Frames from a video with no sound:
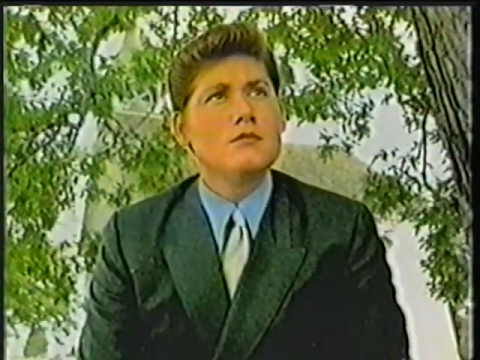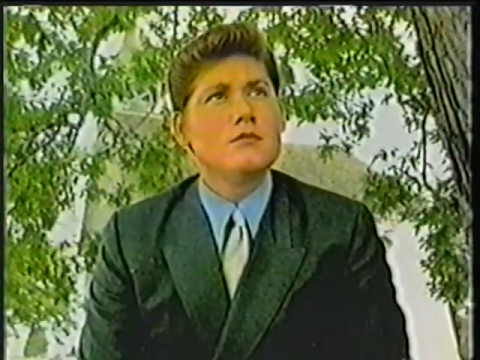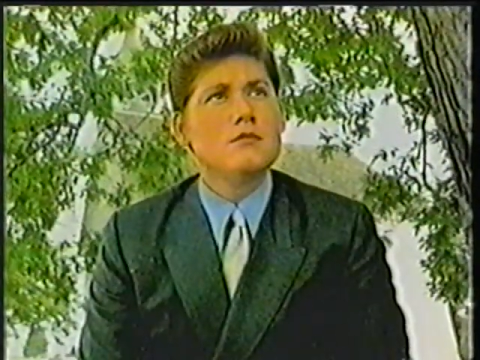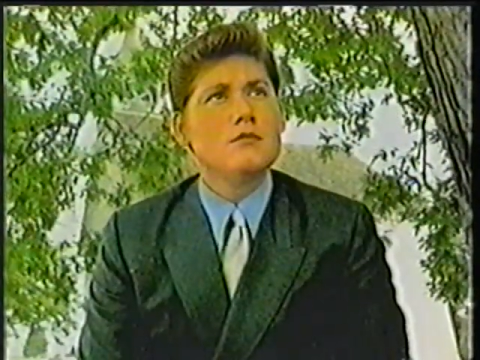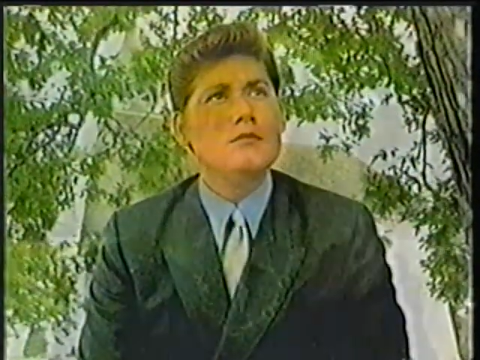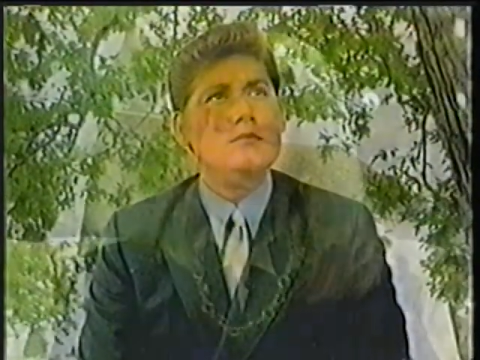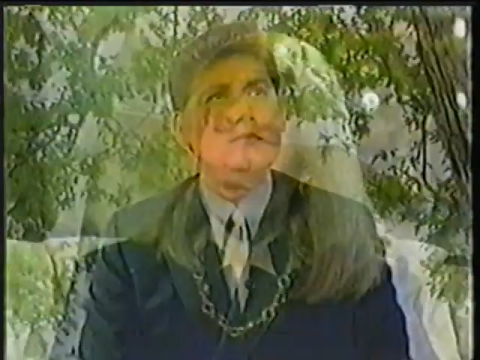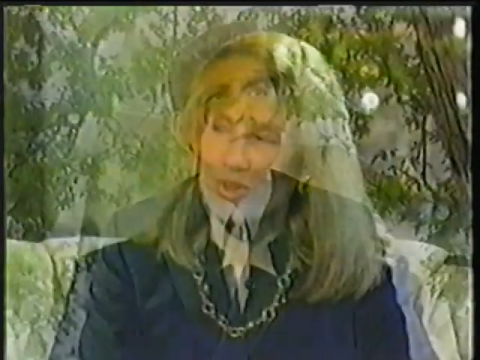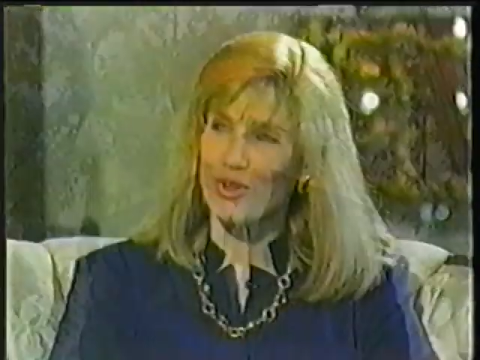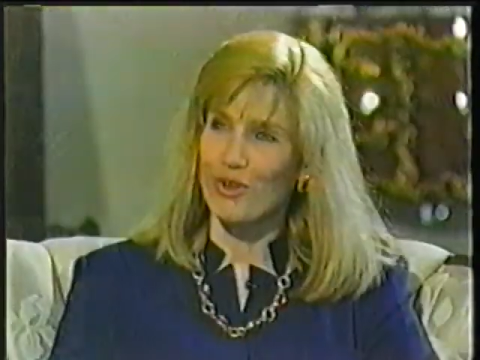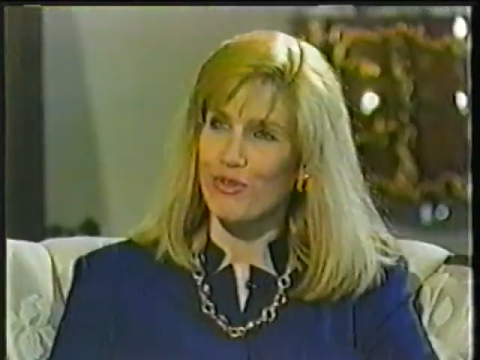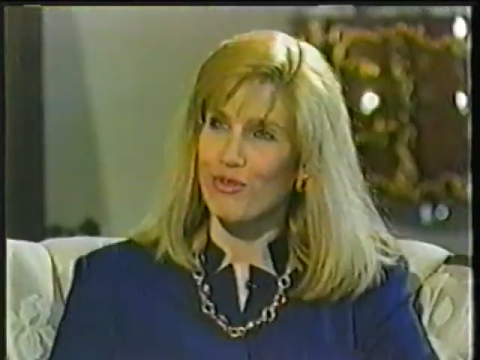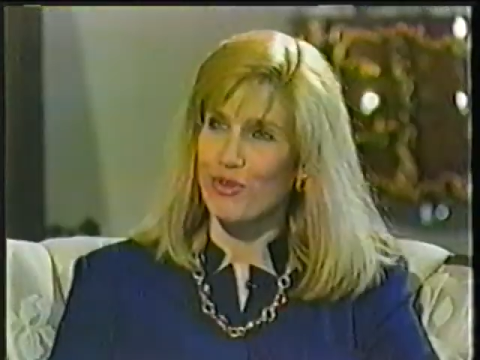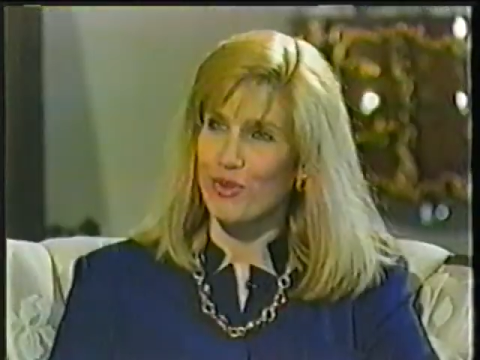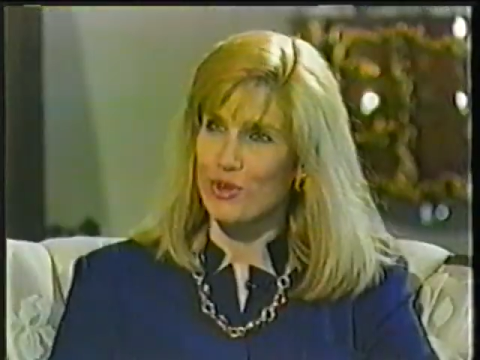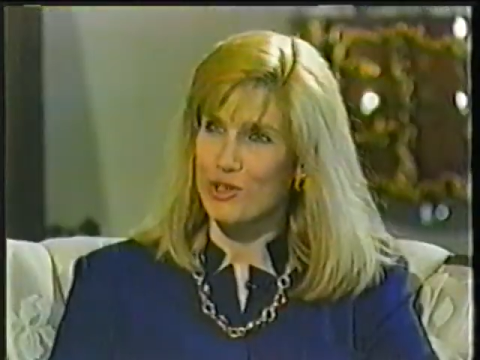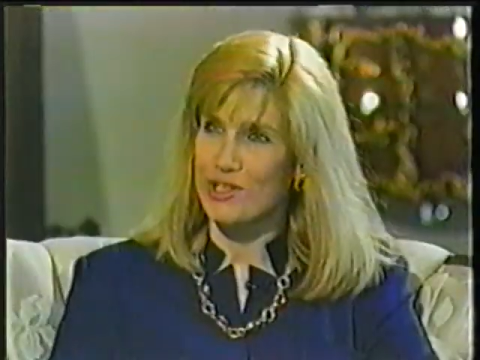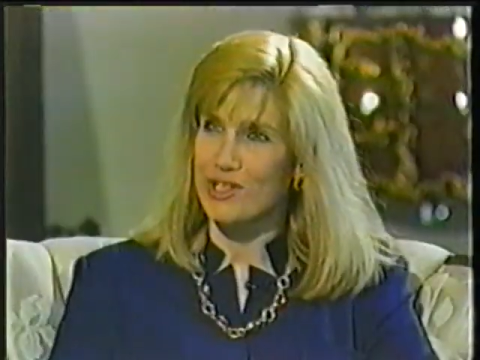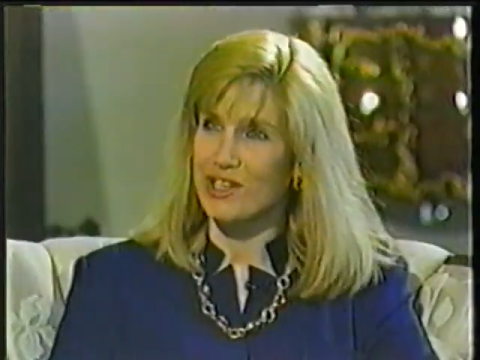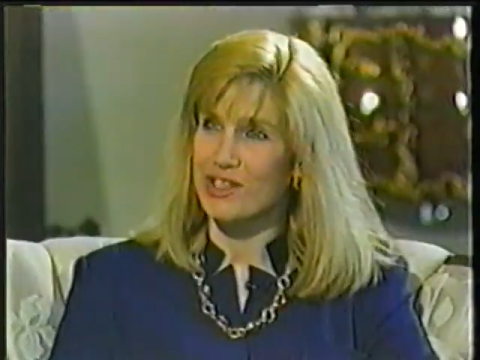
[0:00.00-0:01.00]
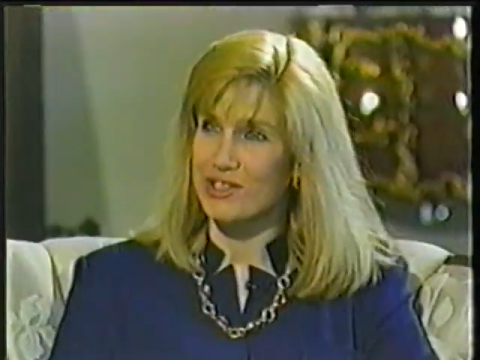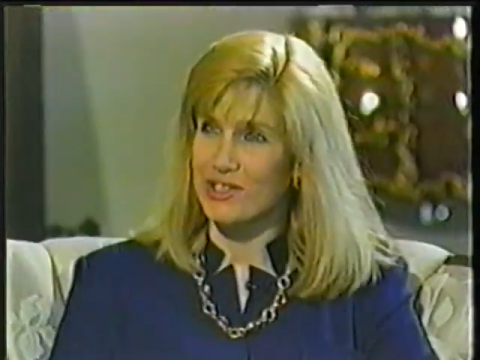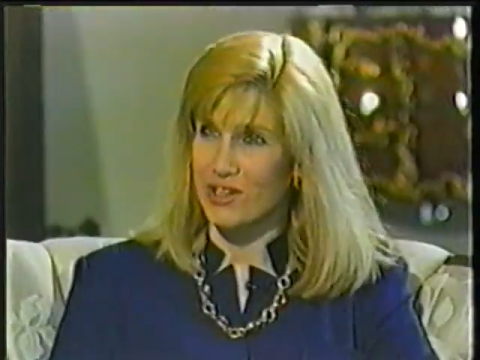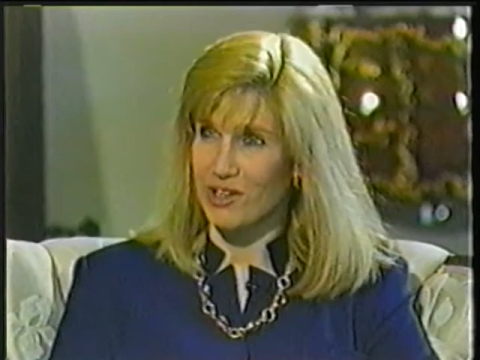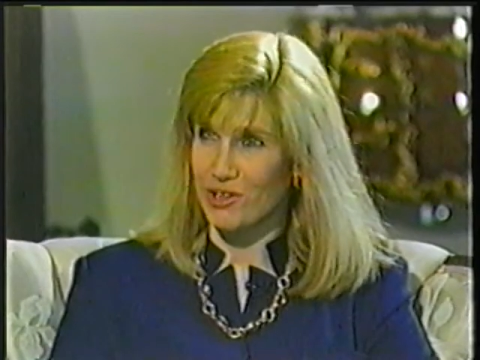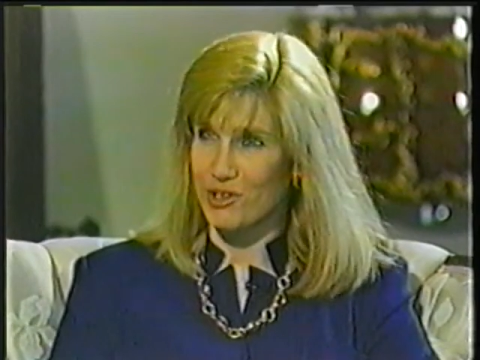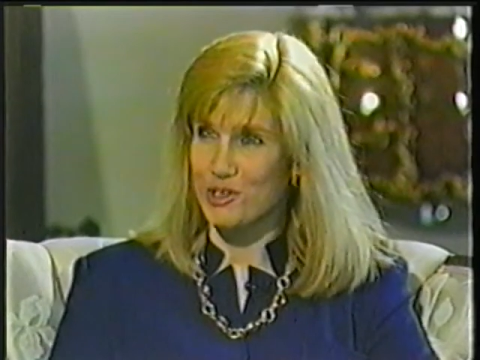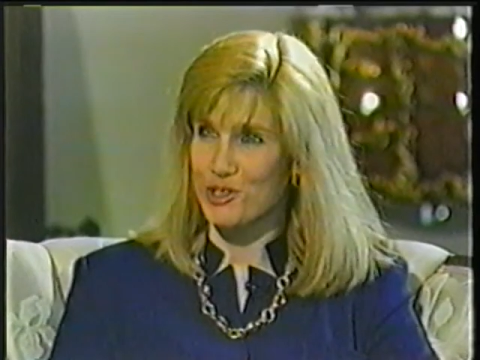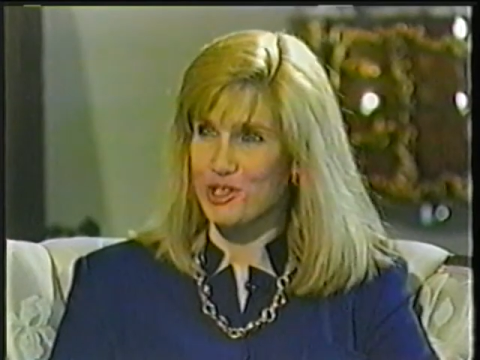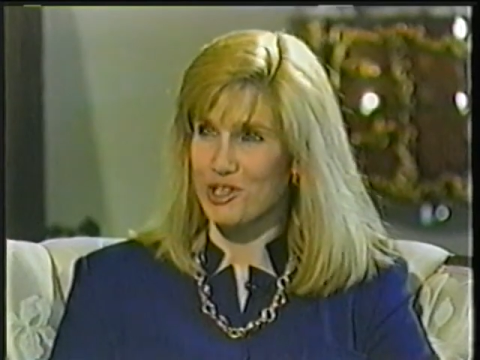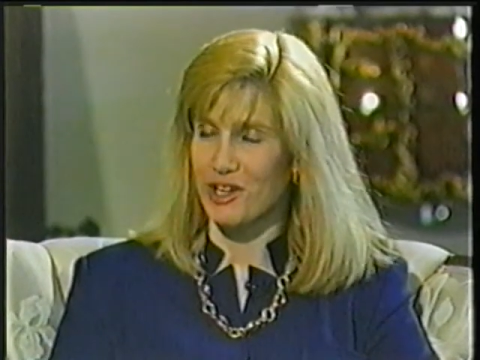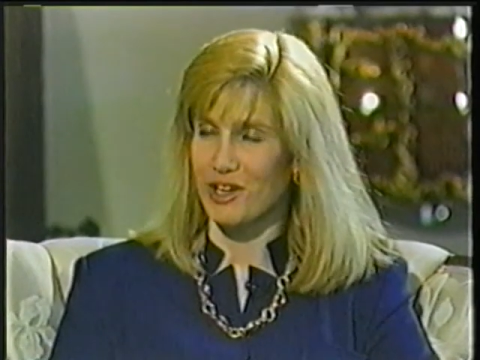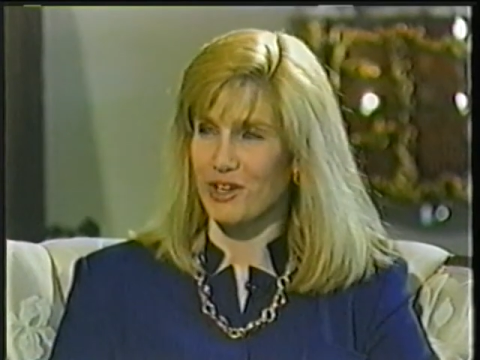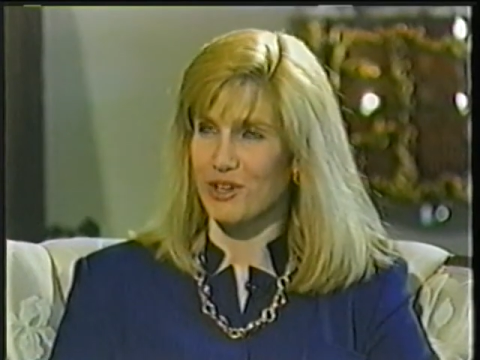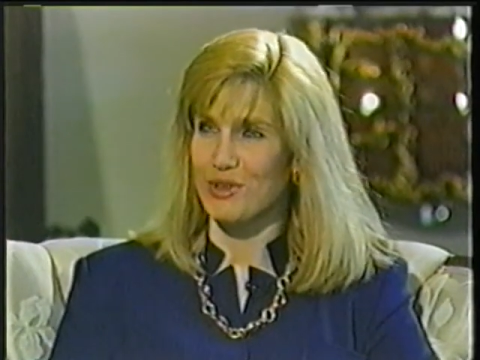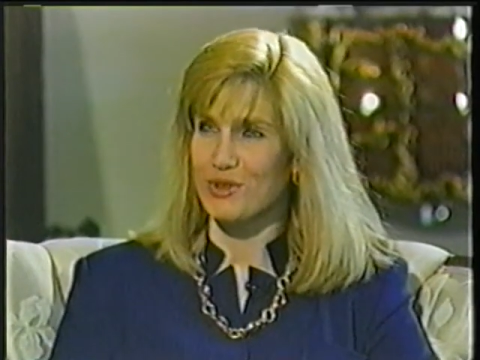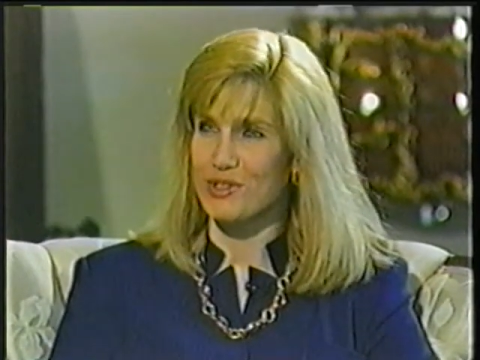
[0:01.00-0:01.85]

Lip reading: With your first hit, Donka Shane,